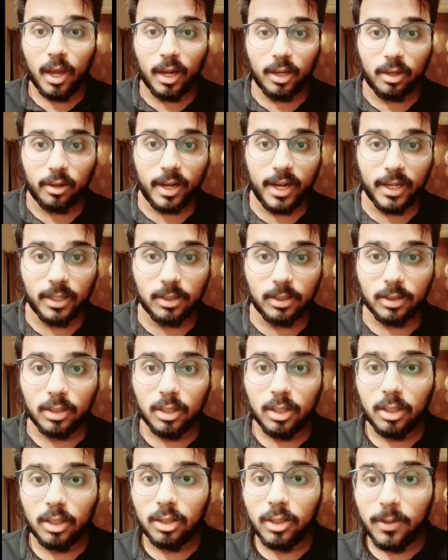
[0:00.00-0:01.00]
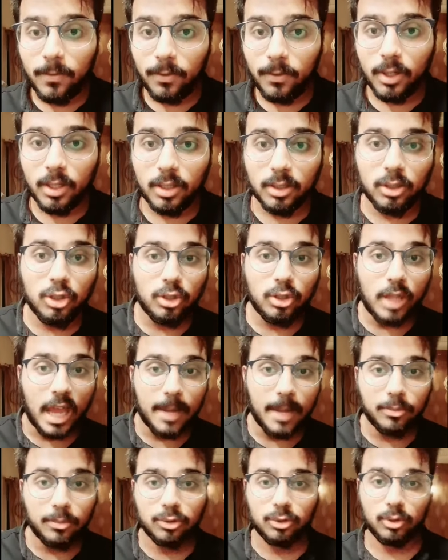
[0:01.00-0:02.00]
attract different
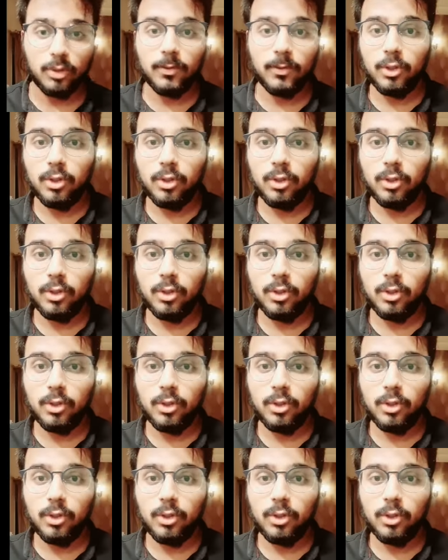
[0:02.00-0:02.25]
types of